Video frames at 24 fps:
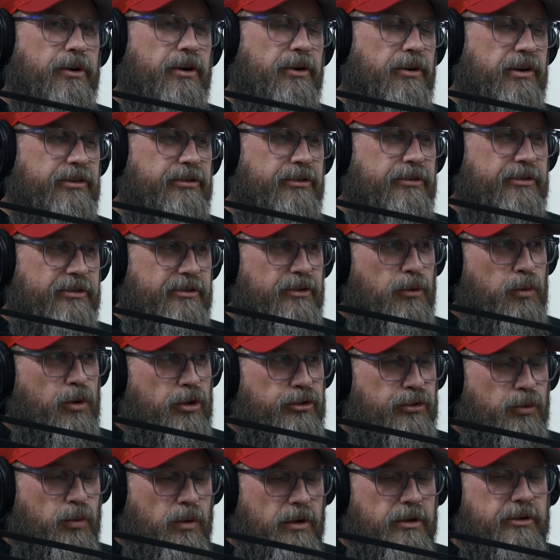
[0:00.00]

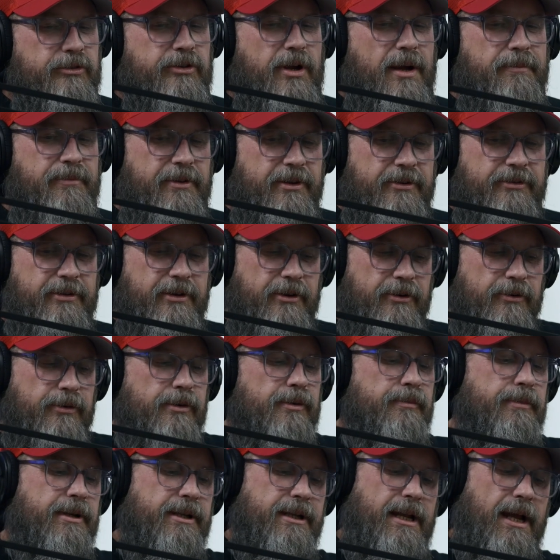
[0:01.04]
let's workshop this here a
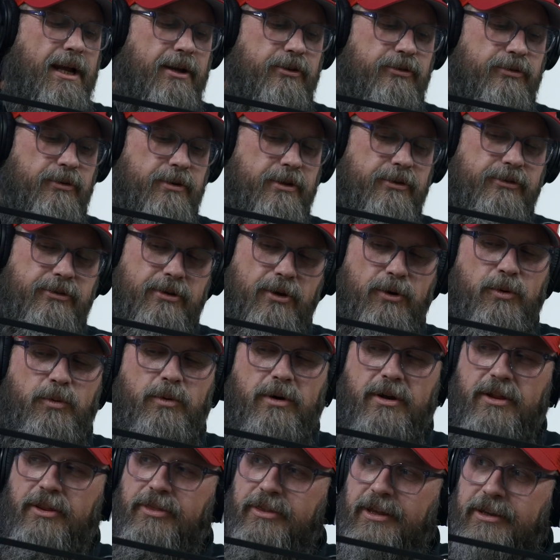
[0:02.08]
little bit, actually. So
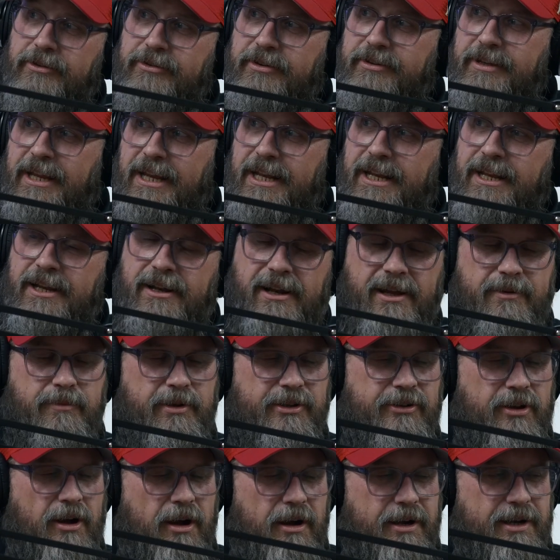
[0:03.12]
one of the things that Danny and I have been
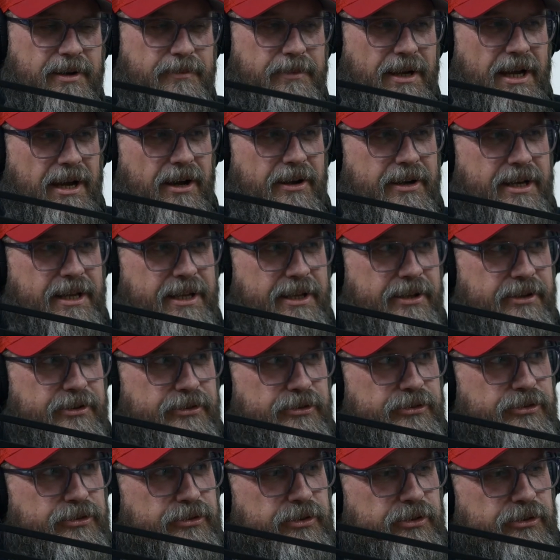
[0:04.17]
talking about
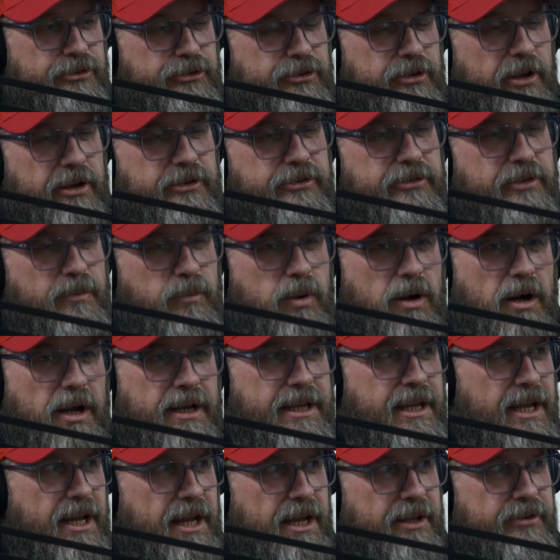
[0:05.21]
is, does the
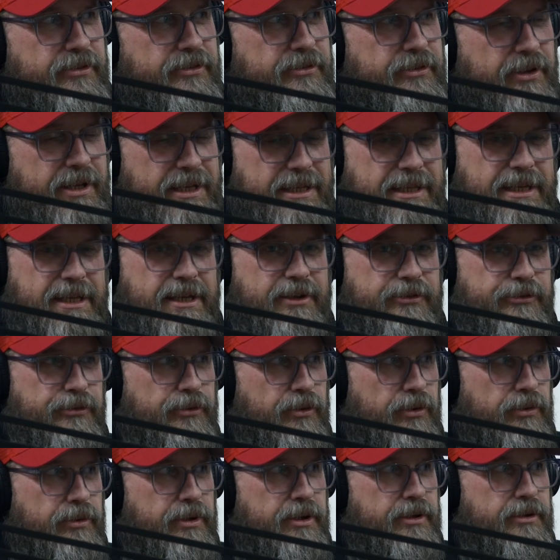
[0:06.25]
podcast like need a
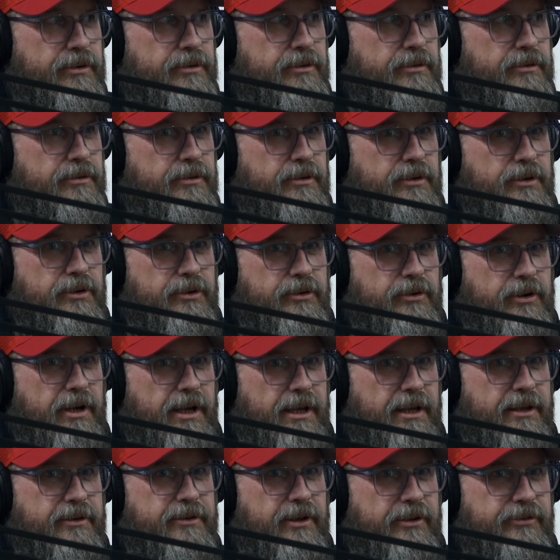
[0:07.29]
slogan?
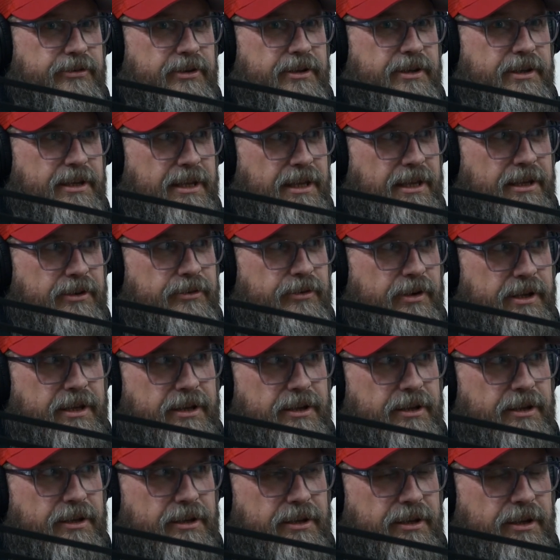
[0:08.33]
Like, does it need like,
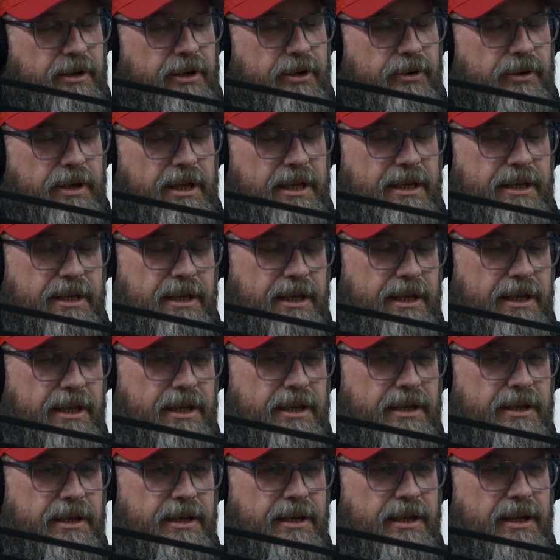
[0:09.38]
you know, and
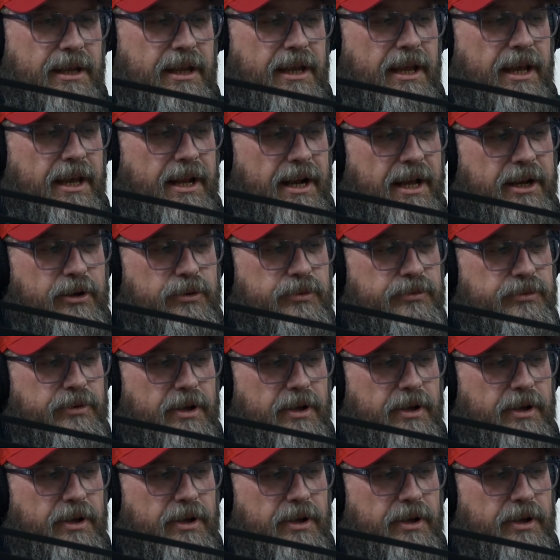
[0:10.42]
I don't